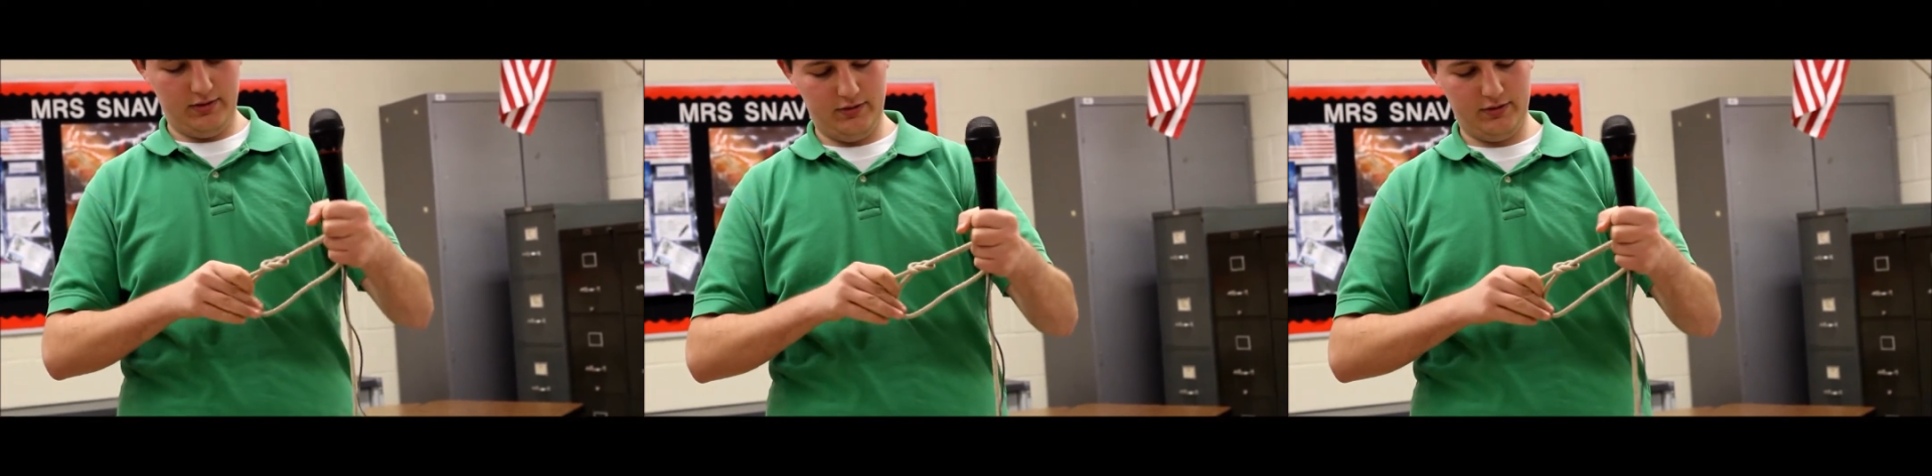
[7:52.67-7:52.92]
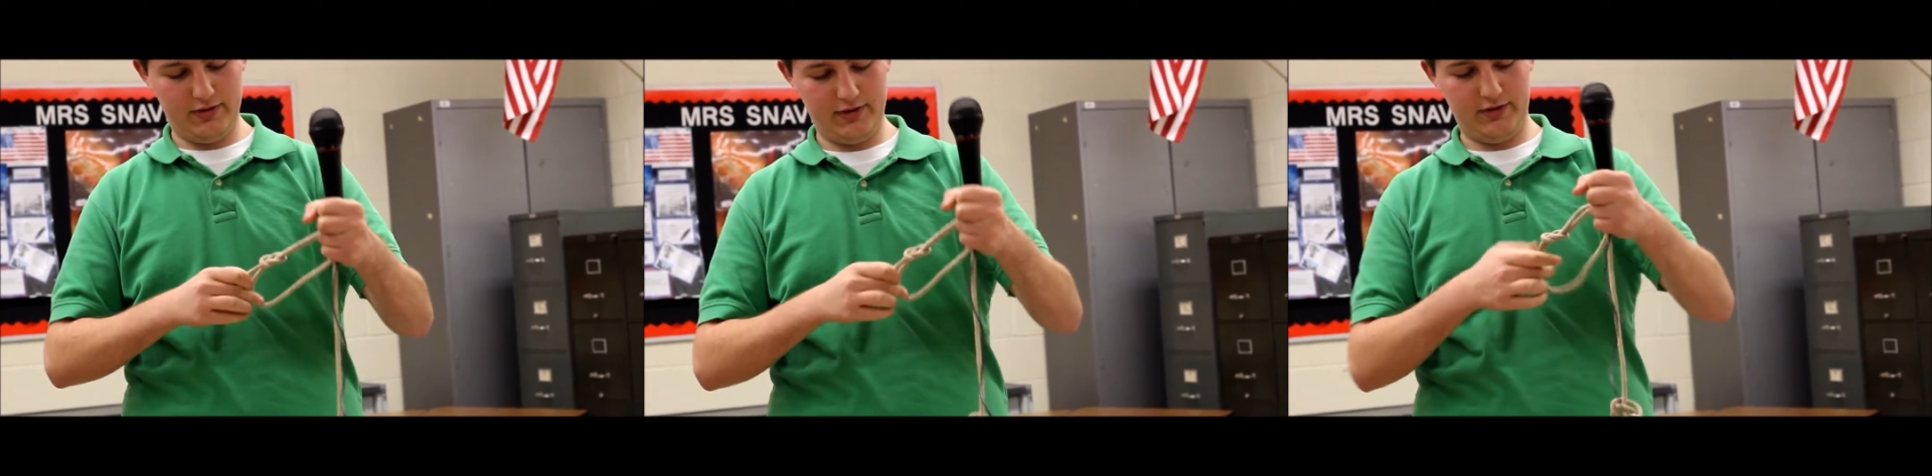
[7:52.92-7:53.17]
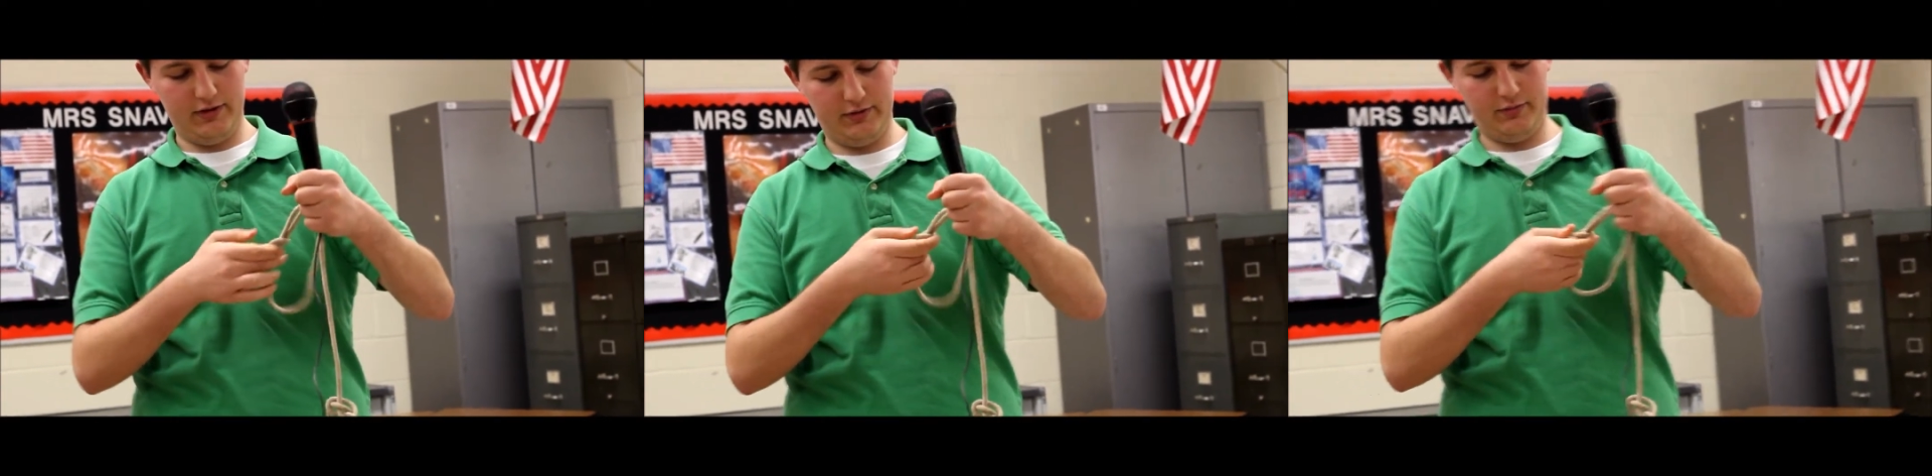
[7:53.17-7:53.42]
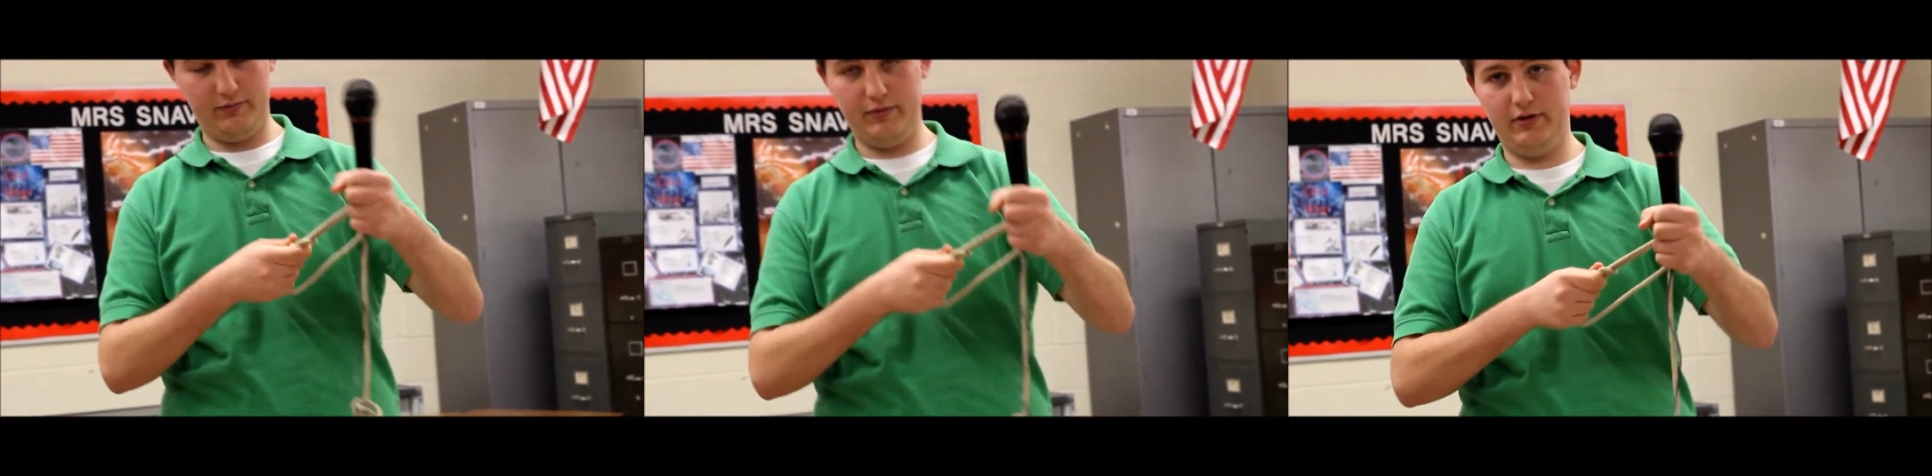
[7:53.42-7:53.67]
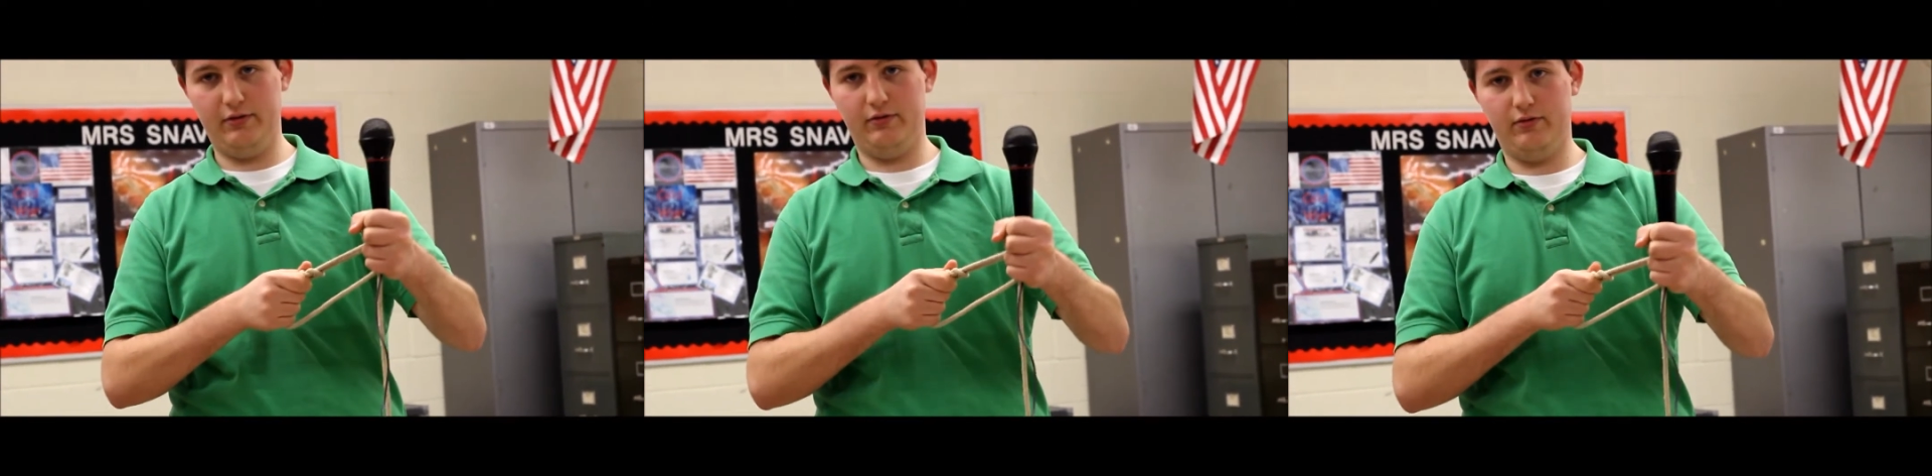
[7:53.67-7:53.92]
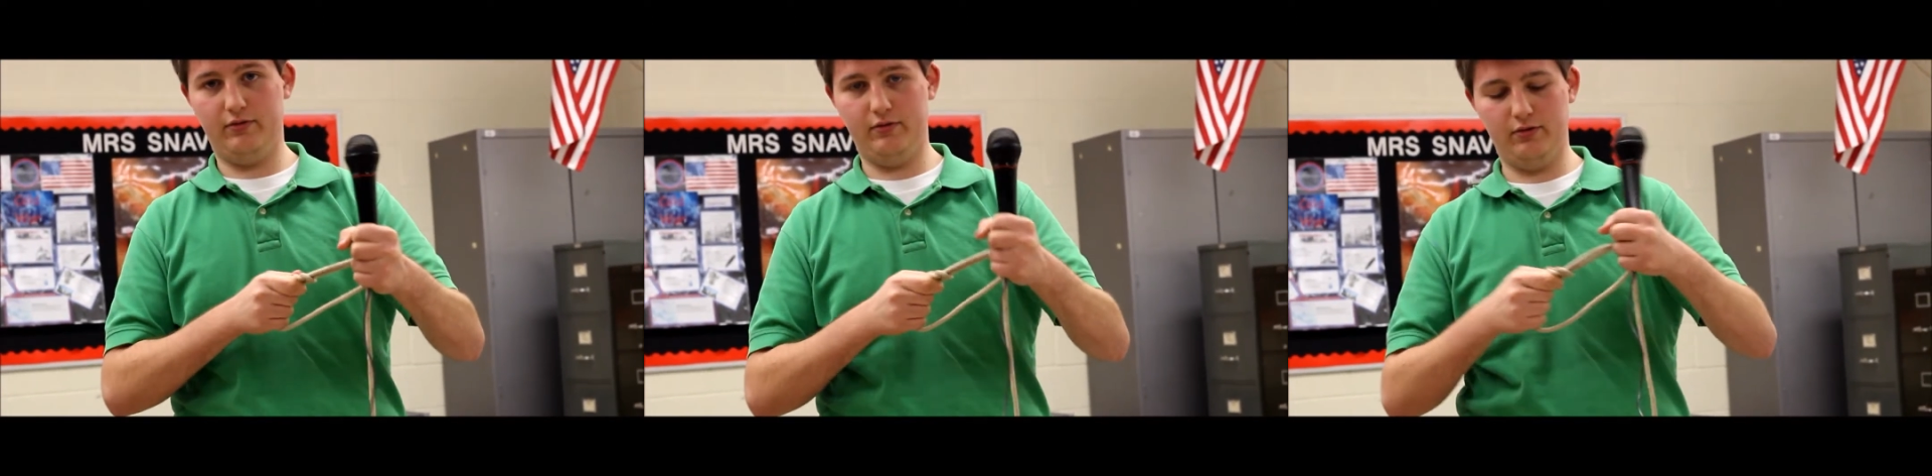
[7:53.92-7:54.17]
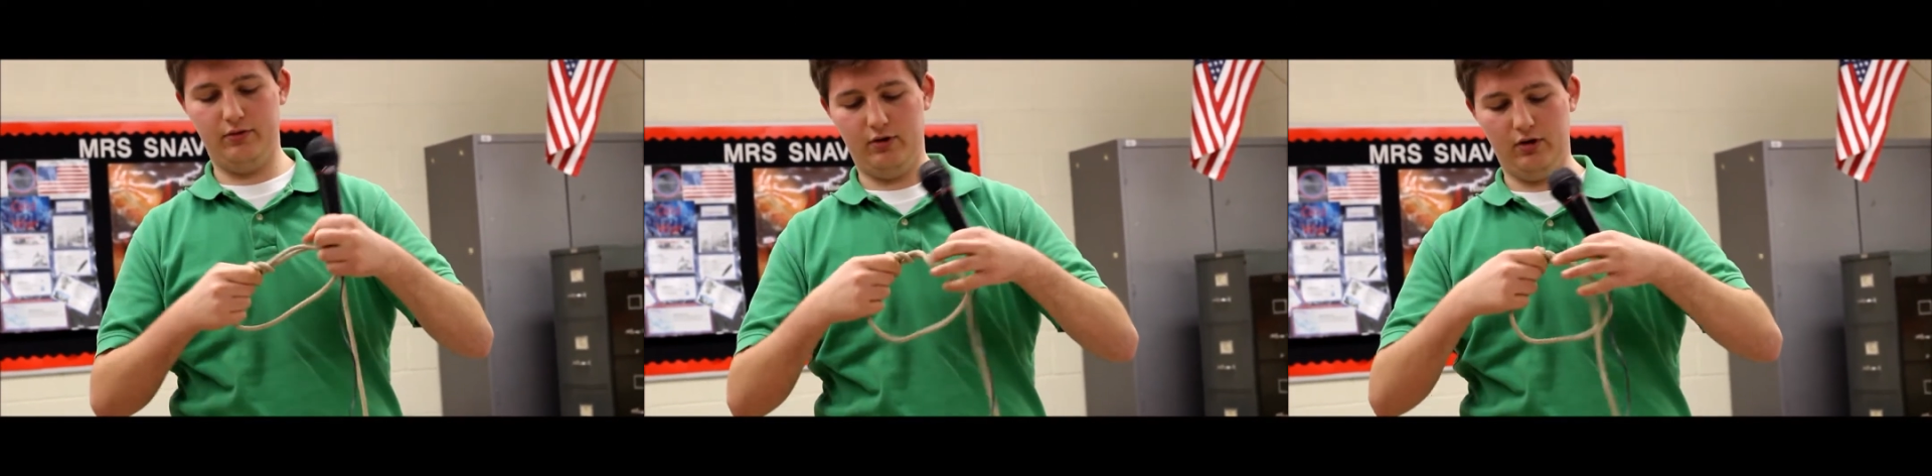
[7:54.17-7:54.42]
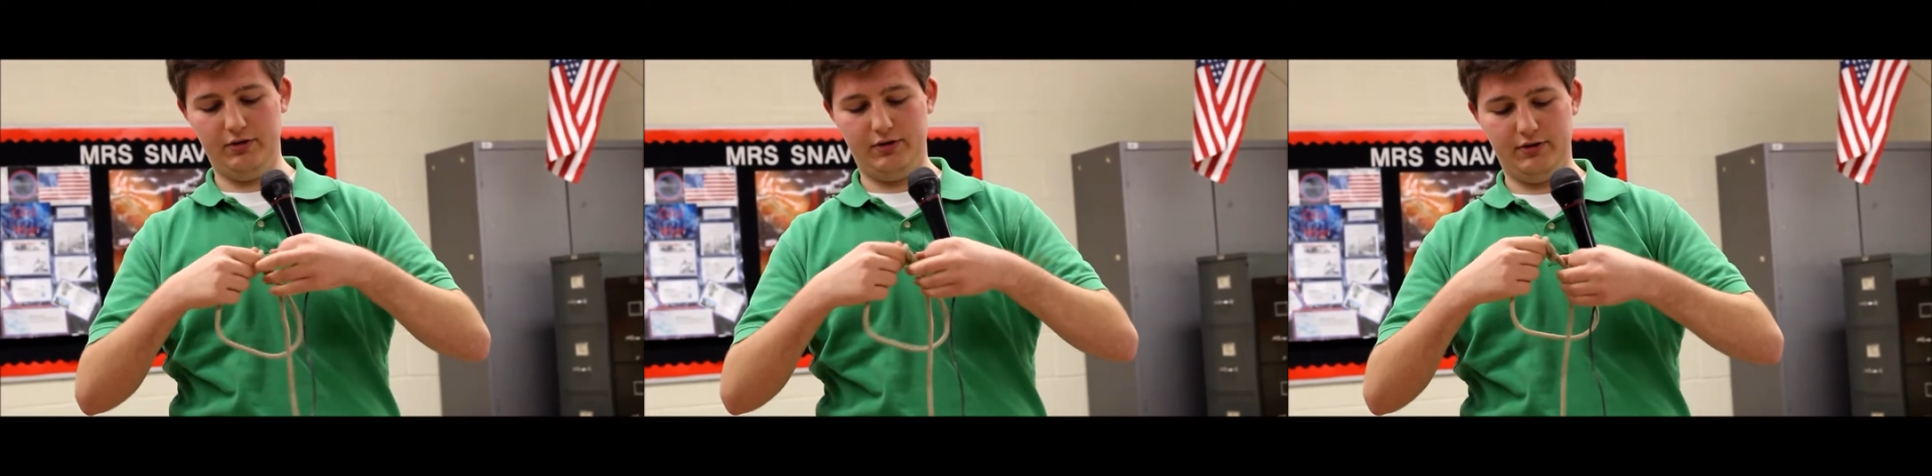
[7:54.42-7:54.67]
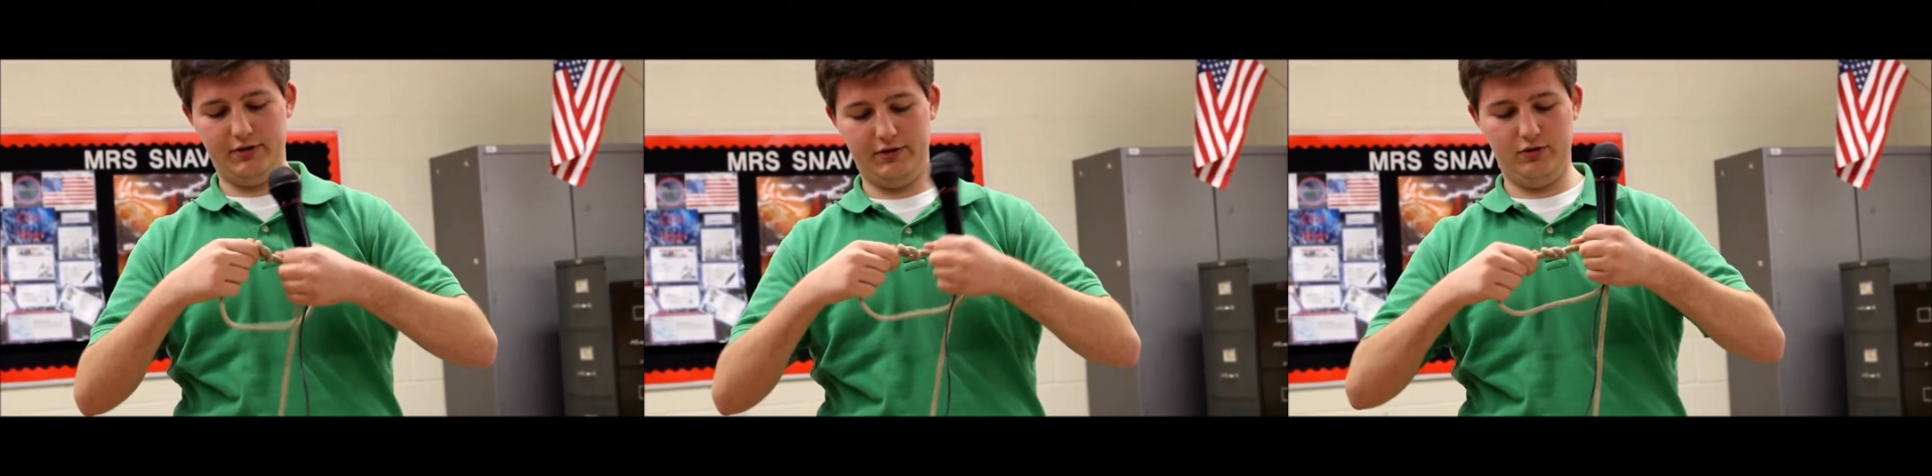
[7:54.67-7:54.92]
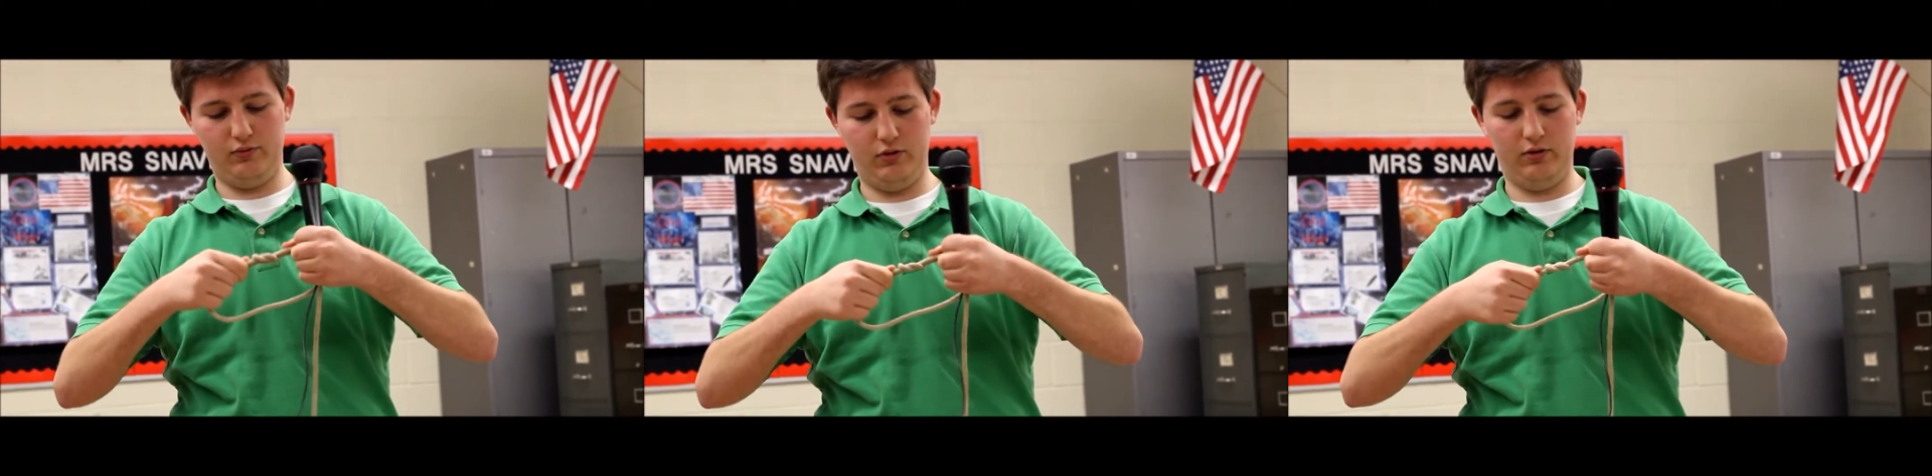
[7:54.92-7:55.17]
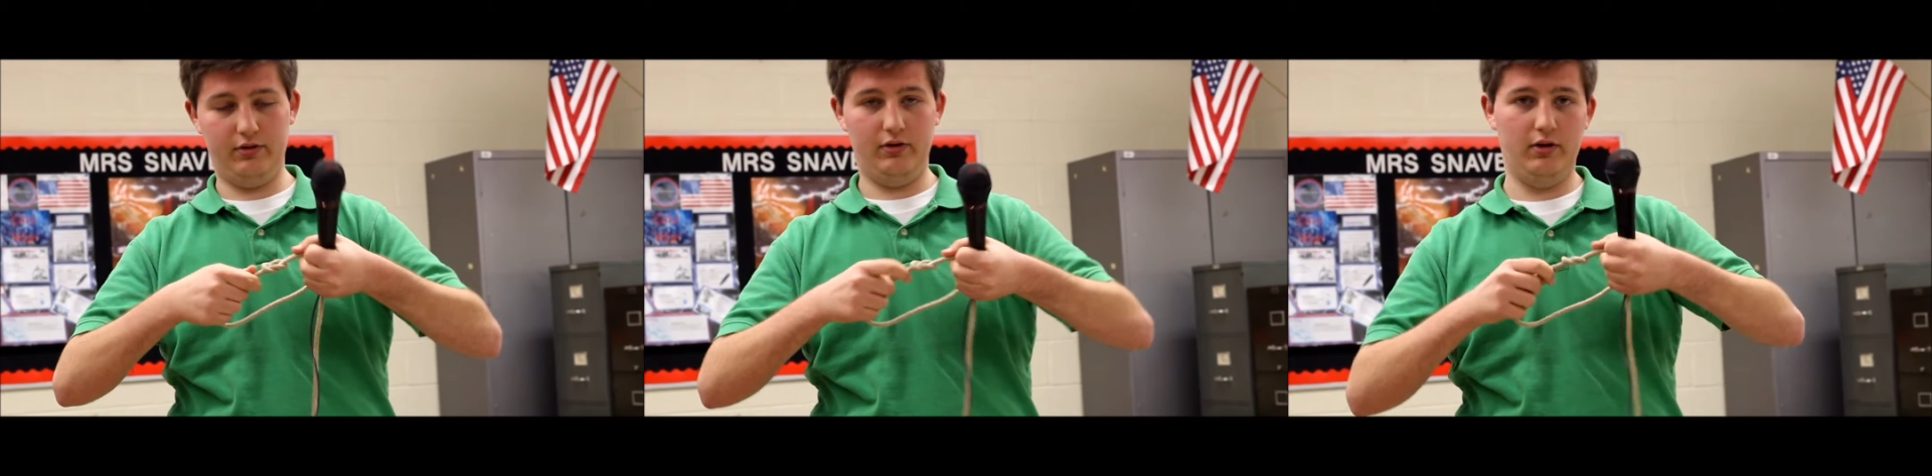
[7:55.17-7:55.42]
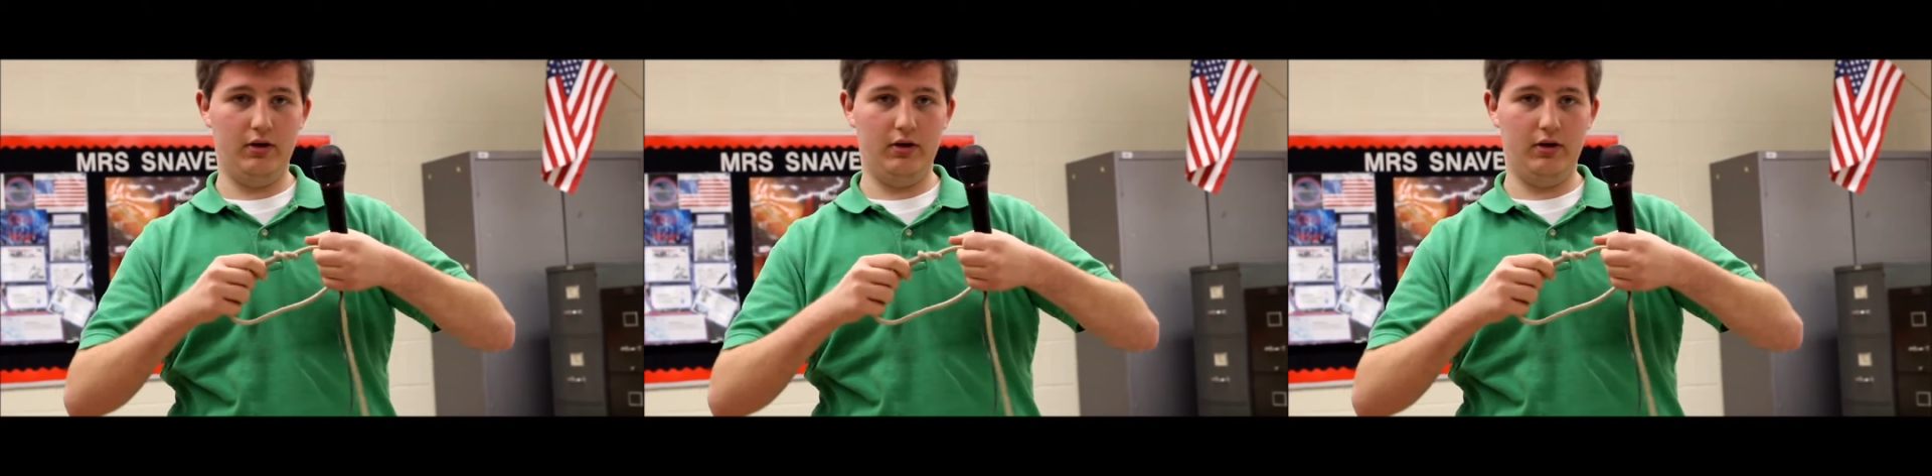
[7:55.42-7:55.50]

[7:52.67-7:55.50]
their skills would be knowledge in this new world.